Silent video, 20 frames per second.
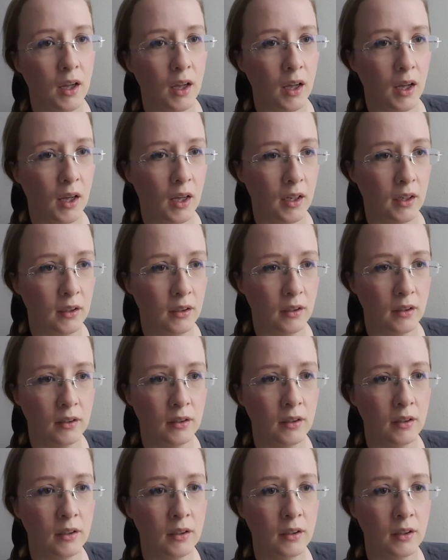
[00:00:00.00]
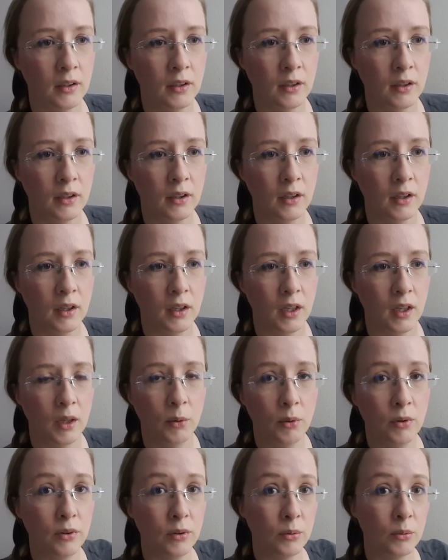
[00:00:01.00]
And it
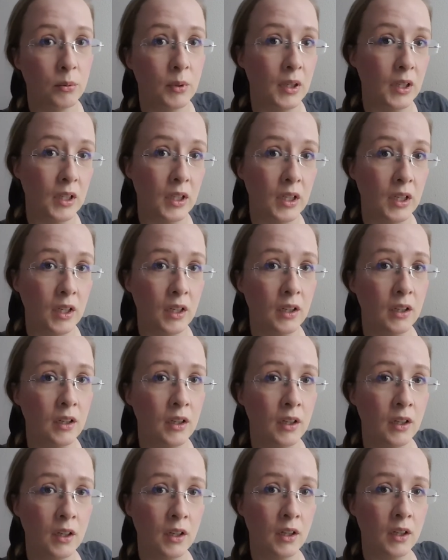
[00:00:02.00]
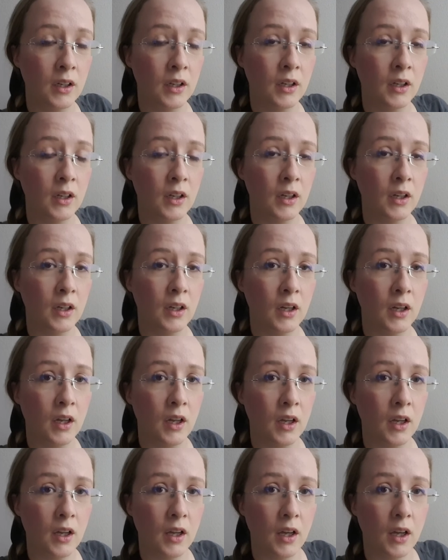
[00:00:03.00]
was a really
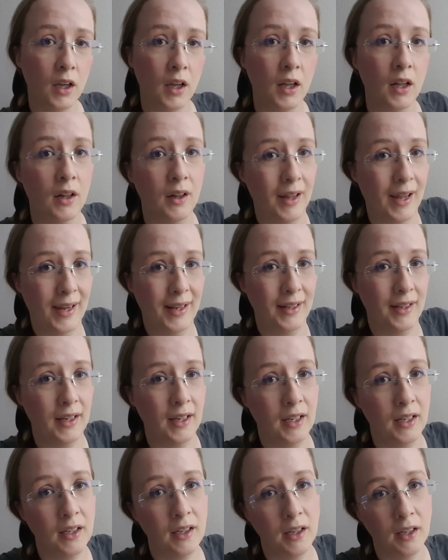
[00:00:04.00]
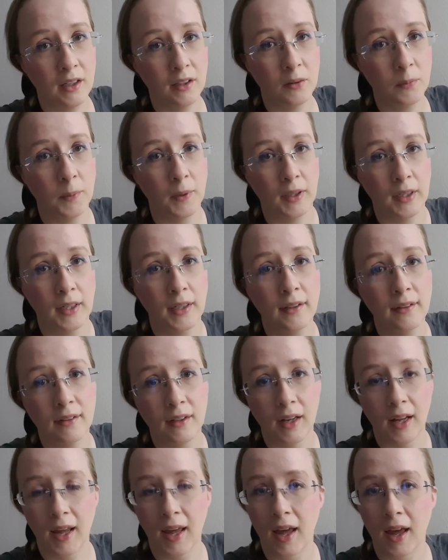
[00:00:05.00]
enlightening experience, and
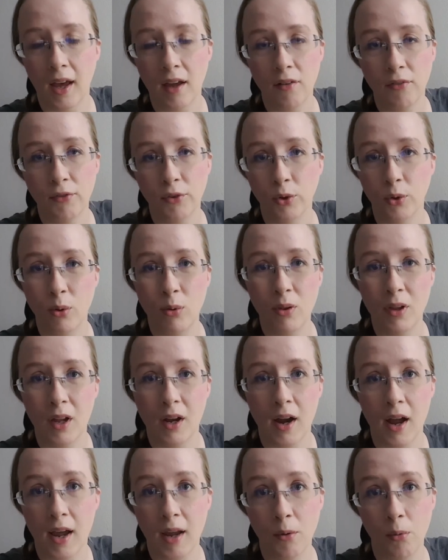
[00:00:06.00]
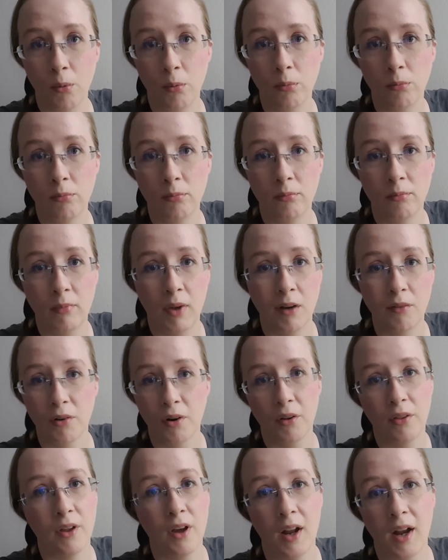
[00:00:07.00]
I had food that I never
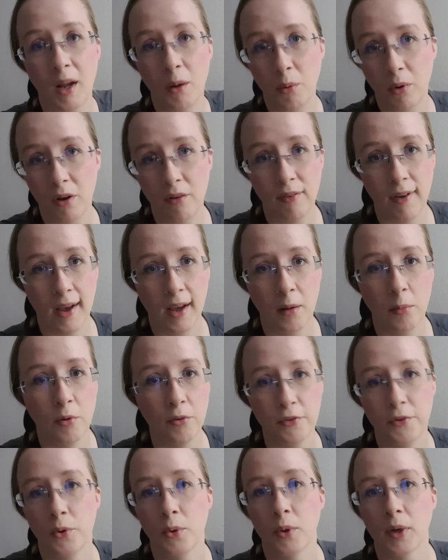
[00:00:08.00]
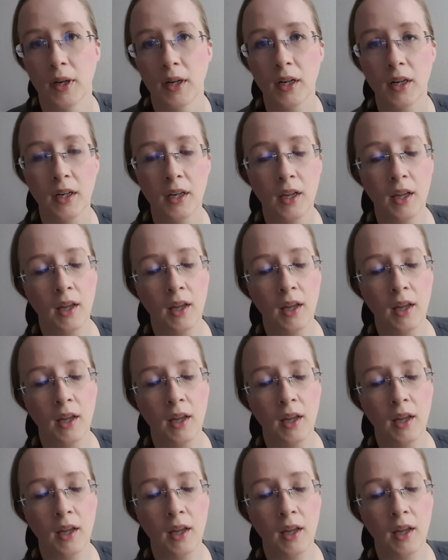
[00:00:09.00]
thought I would have had before.